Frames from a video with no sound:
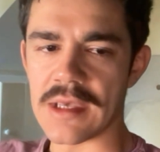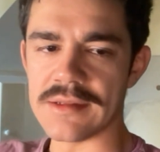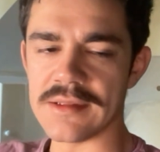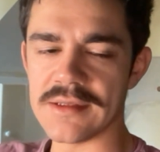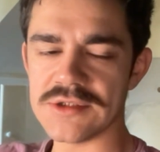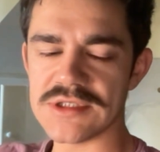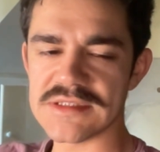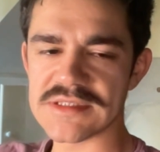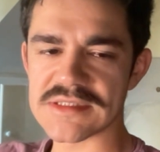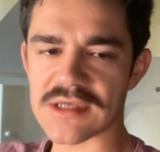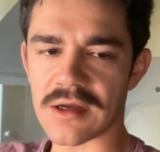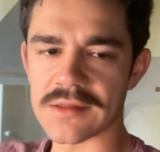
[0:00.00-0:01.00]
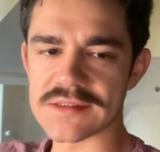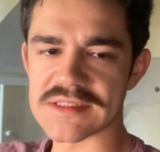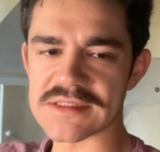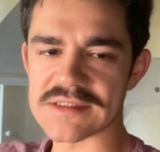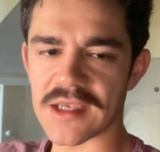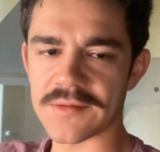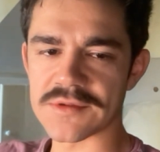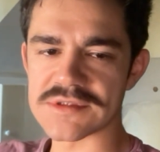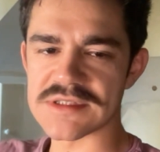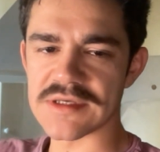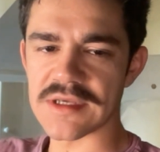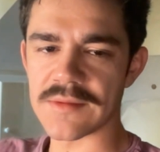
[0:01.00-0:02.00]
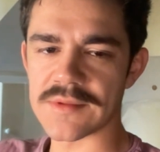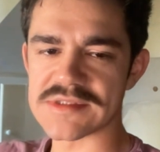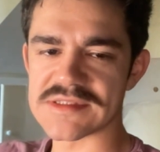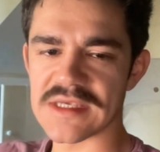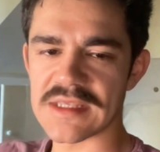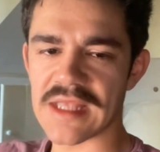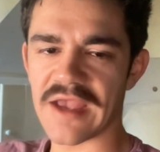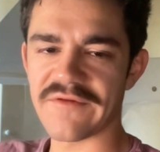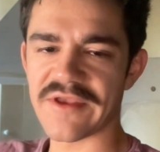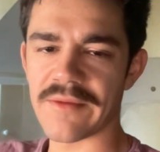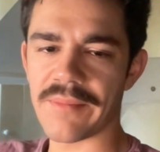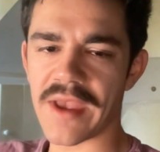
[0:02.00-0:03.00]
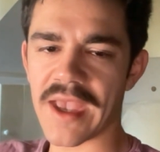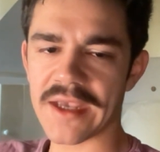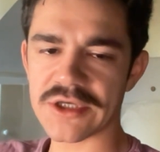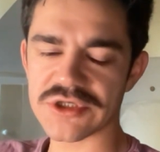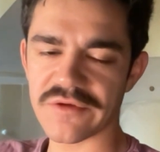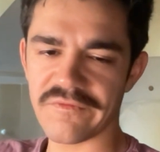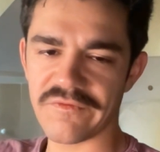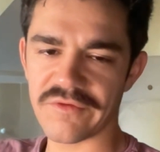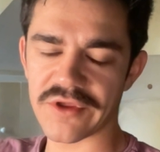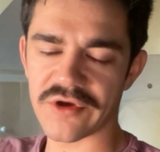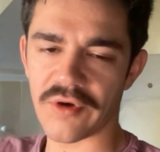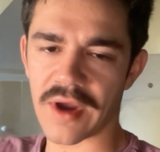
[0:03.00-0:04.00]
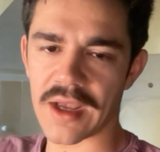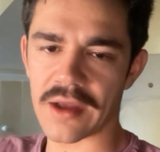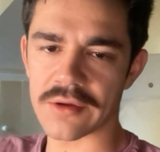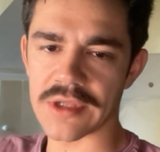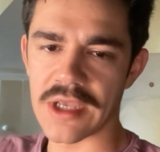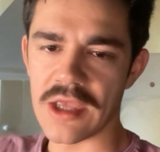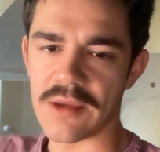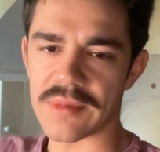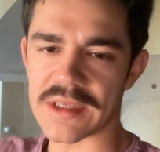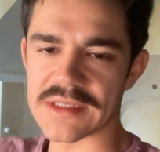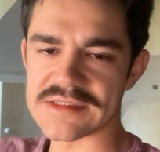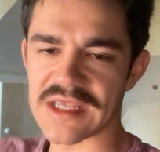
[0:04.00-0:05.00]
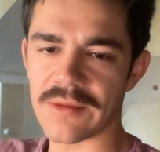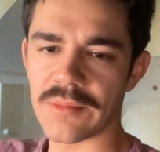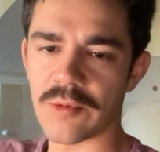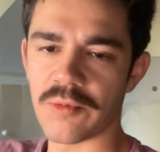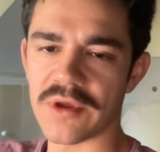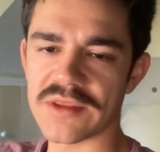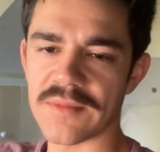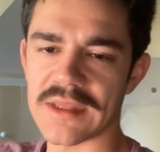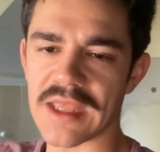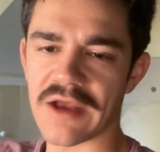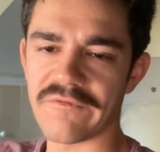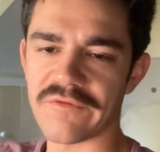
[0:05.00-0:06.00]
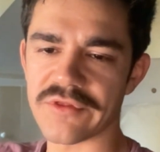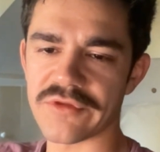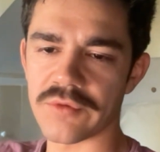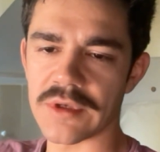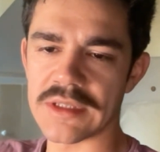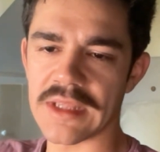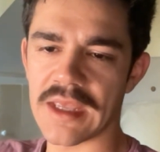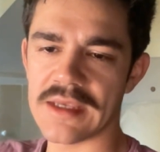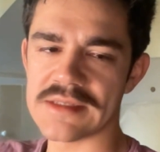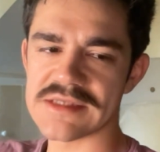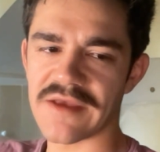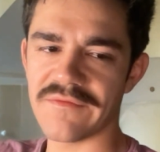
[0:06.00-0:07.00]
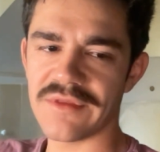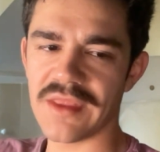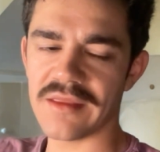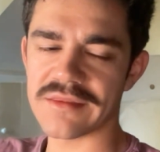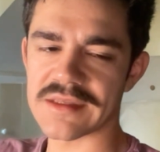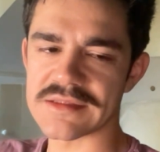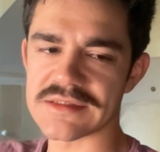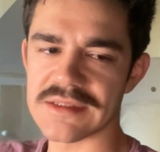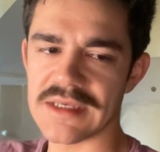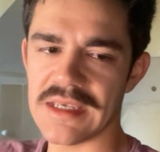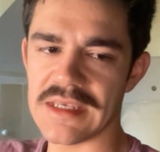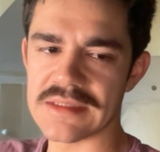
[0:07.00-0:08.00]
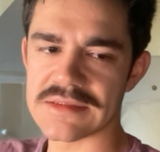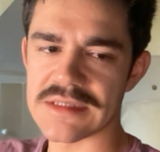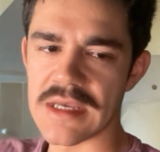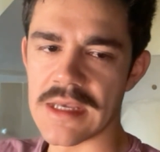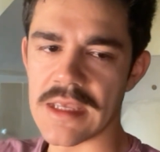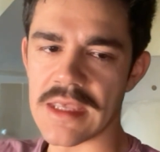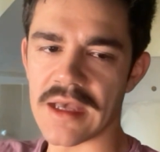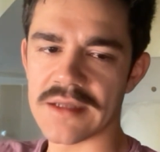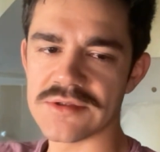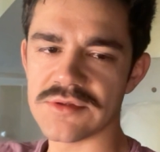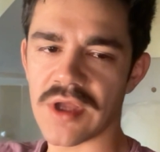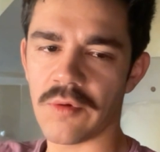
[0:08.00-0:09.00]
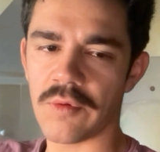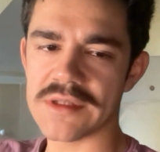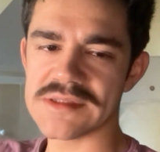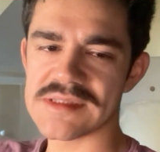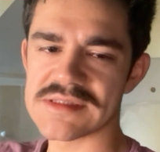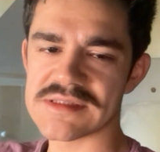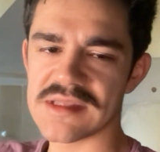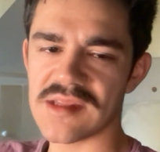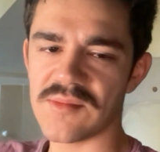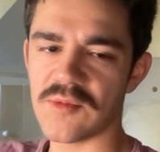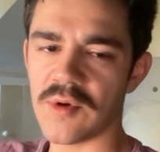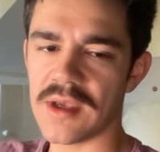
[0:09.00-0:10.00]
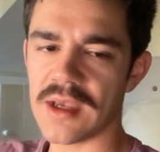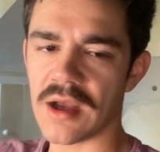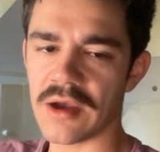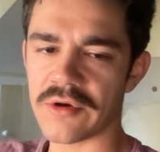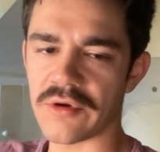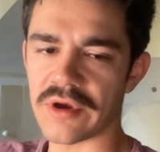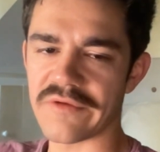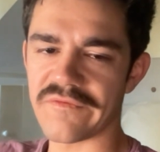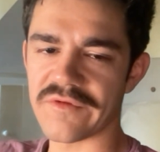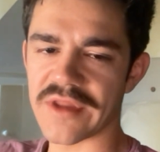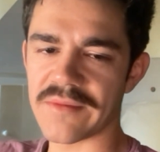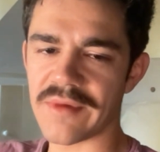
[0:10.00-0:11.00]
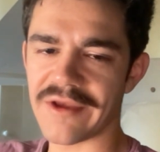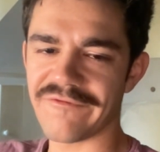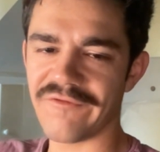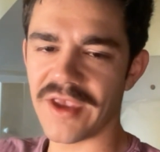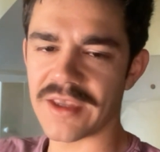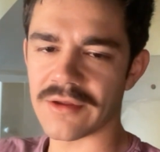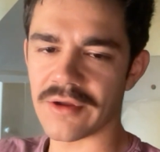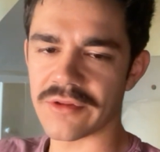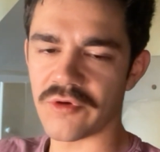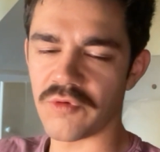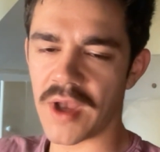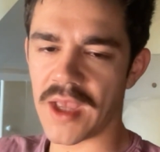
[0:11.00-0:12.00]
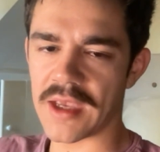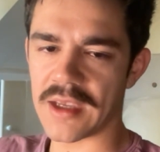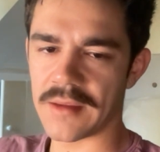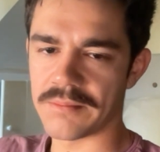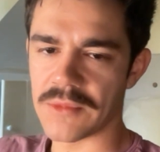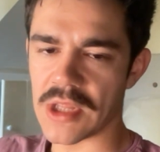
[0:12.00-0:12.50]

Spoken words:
Then Jesus called his disciples to him and said, I have compassion for the crowd, because they have been with me now for 3 days and have nothing to eat, and I do not want to send them away hungry, for they might faint on the way.